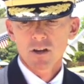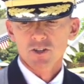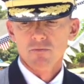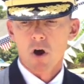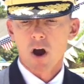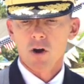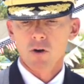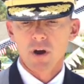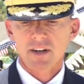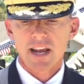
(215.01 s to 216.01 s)

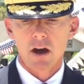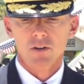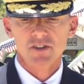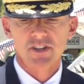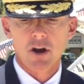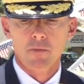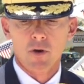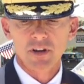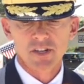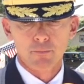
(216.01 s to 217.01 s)
Tomorrow, at countless
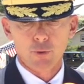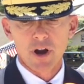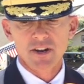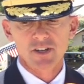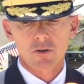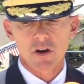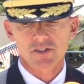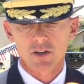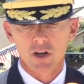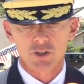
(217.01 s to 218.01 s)
ceremonies and parades across
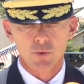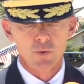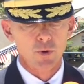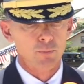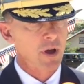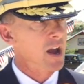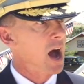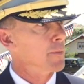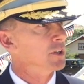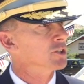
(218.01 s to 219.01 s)
the country, we will pay
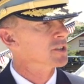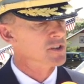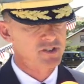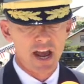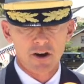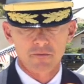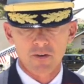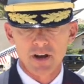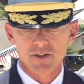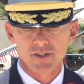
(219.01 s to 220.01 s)
homage to the
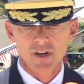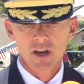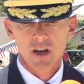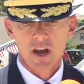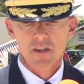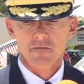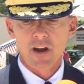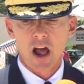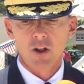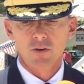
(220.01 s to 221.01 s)
sacrifice and the
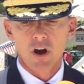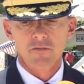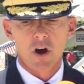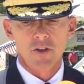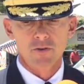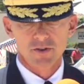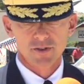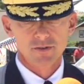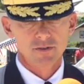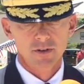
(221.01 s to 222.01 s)
valor of others.
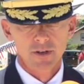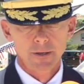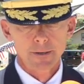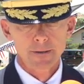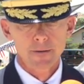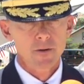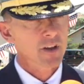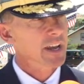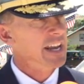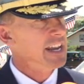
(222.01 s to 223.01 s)

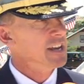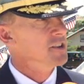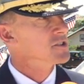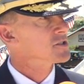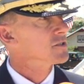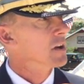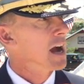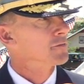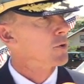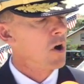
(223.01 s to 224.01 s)
It is,
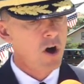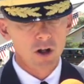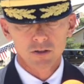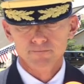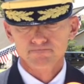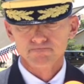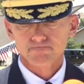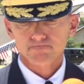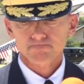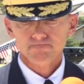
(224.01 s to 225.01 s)
after all,
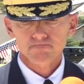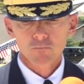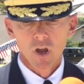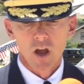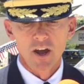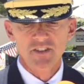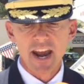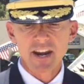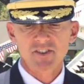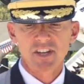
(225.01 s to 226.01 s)
a
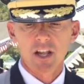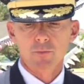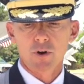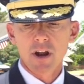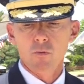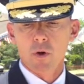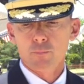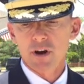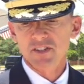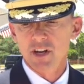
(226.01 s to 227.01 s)
day to celebrate what
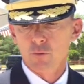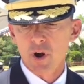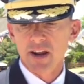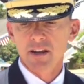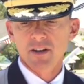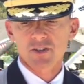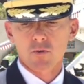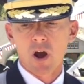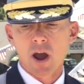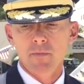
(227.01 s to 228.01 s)
President Reagan
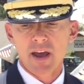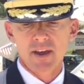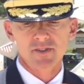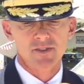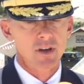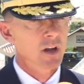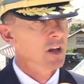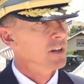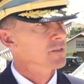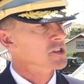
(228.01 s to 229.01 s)
described as
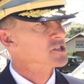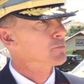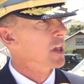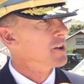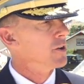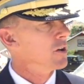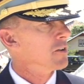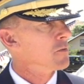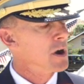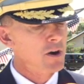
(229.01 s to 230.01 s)
the splendor
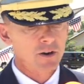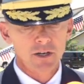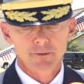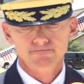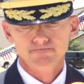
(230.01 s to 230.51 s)
of America.